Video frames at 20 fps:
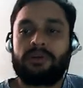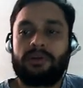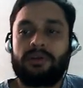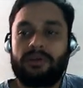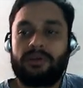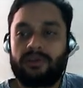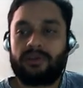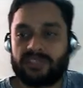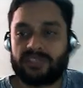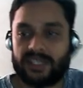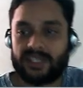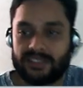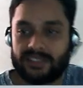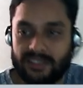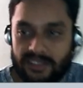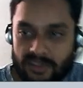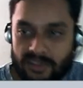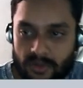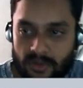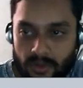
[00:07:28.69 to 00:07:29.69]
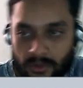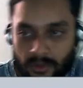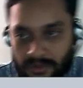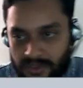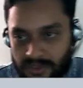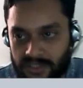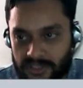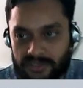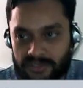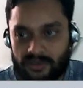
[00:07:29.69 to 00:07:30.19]
your section is closed,
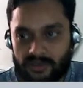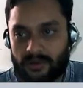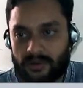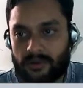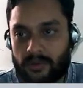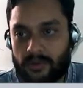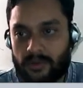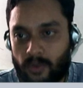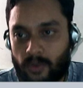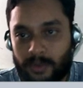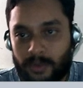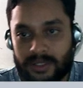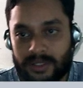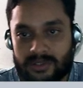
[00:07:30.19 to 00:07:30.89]
it is not open.